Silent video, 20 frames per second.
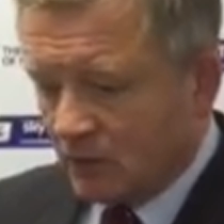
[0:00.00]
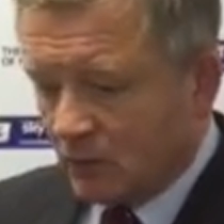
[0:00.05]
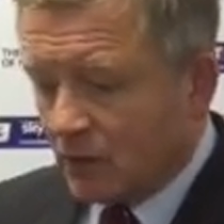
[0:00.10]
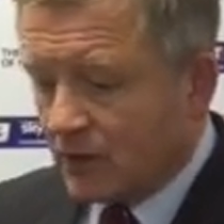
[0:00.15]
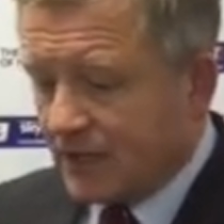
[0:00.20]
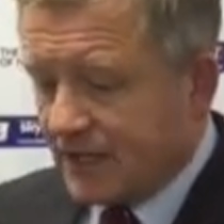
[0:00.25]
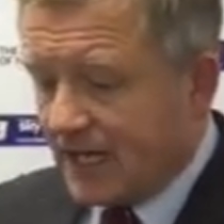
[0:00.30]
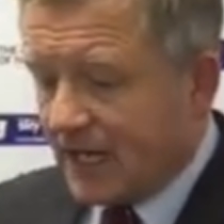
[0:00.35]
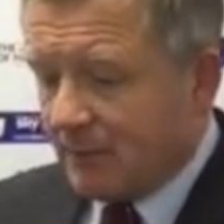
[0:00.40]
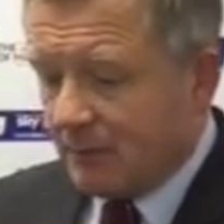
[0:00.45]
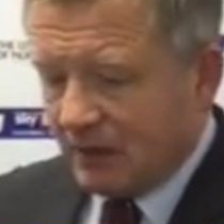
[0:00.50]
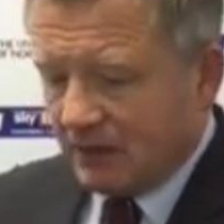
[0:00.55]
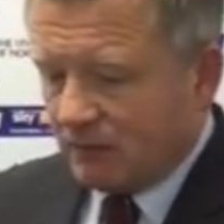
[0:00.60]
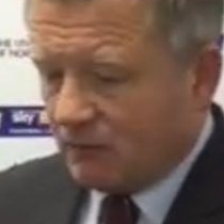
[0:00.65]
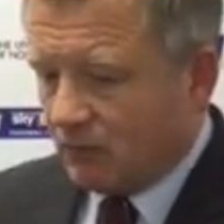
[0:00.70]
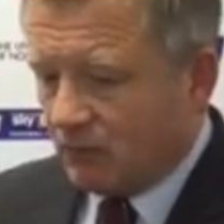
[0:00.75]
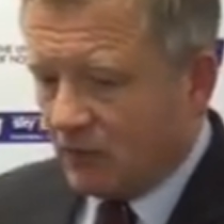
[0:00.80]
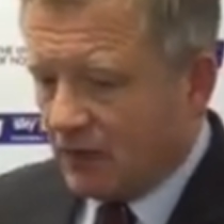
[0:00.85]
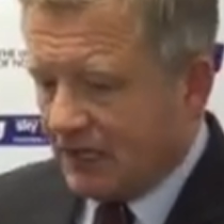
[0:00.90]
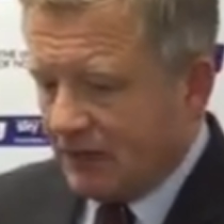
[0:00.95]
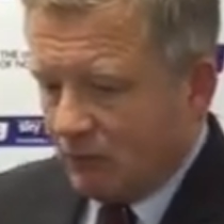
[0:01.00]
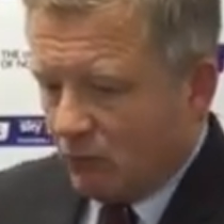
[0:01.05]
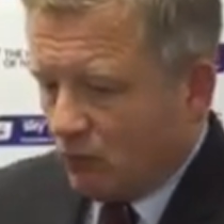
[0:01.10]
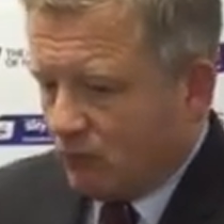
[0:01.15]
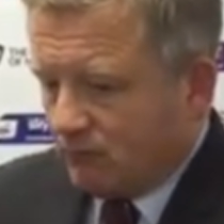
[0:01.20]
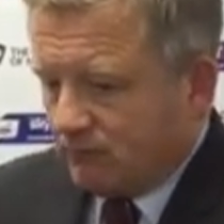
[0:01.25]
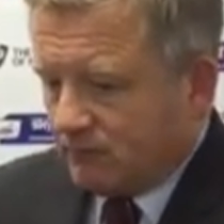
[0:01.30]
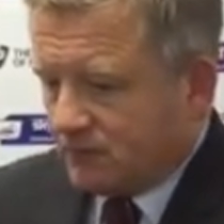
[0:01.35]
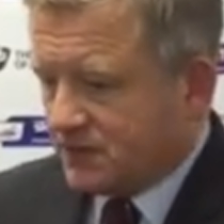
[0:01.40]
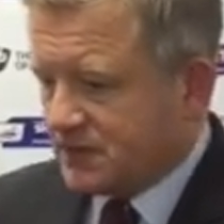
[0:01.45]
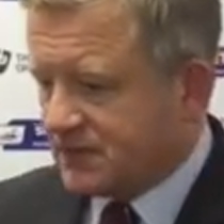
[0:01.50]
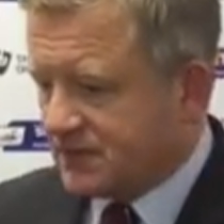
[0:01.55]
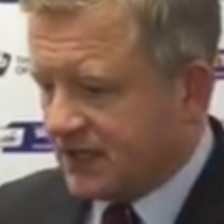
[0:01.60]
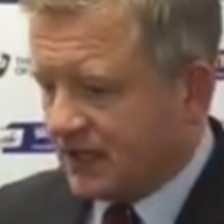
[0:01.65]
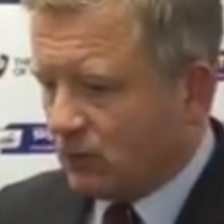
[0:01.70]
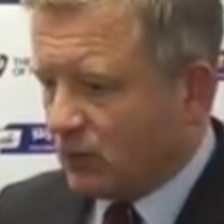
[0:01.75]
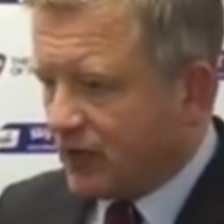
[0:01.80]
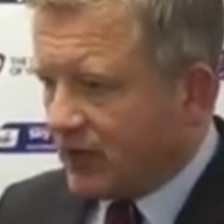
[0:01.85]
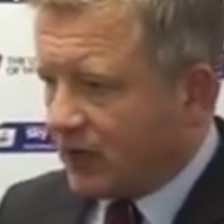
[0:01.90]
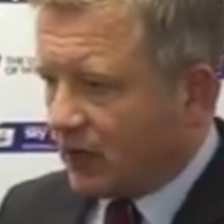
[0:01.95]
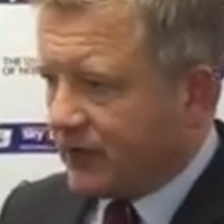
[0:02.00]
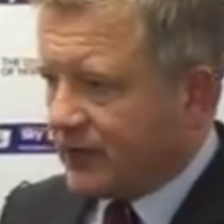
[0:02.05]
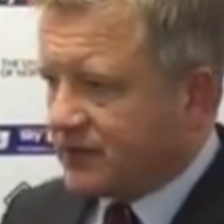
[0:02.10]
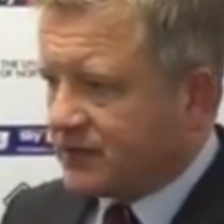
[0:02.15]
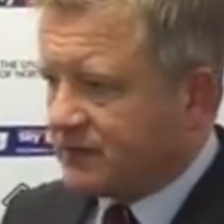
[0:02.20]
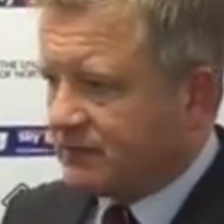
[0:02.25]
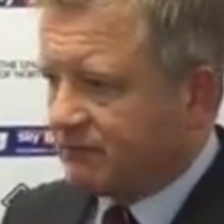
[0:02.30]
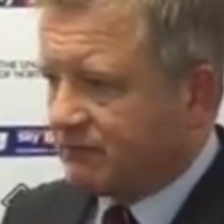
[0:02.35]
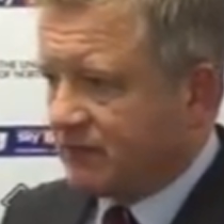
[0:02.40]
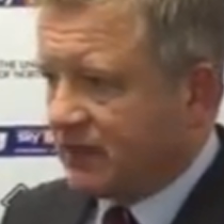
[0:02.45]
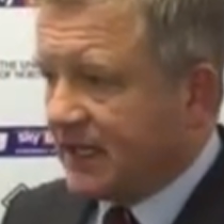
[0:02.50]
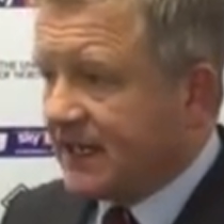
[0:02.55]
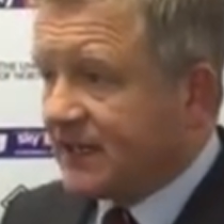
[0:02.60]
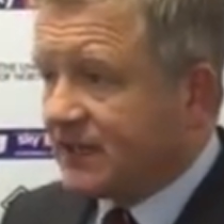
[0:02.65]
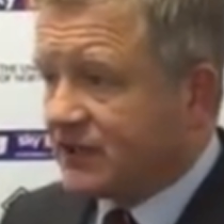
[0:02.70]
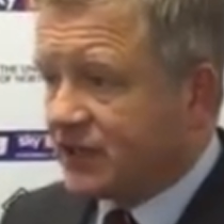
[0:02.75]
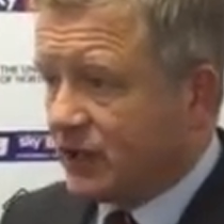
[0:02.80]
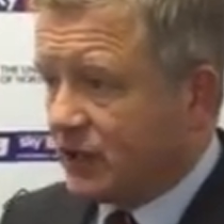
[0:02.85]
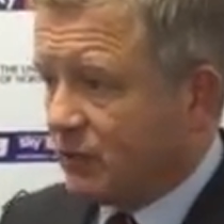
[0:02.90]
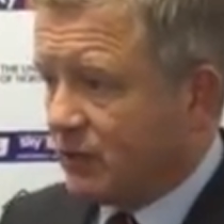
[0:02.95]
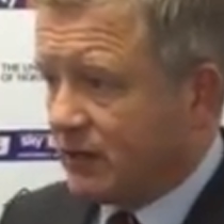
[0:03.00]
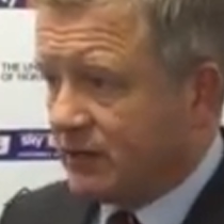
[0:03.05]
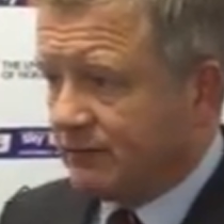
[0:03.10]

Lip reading: Well, yeah, but as I said, we know it's League Two.